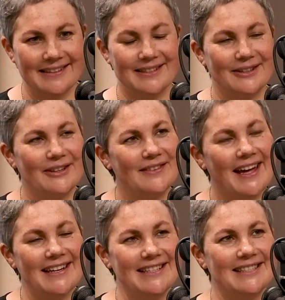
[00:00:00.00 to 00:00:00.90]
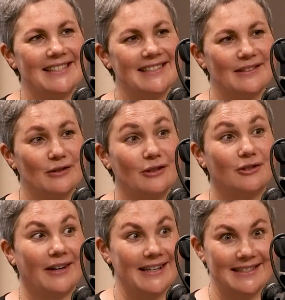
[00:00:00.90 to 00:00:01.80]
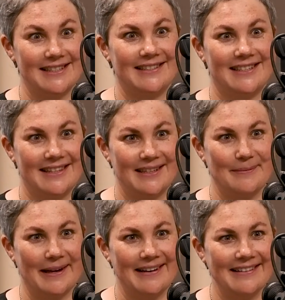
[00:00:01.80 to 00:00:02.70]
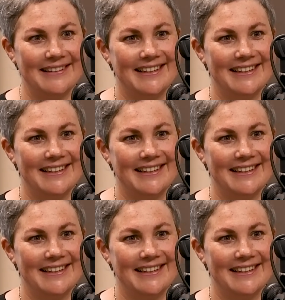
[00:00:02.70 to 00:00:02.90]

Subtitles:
So that is crazy to think about.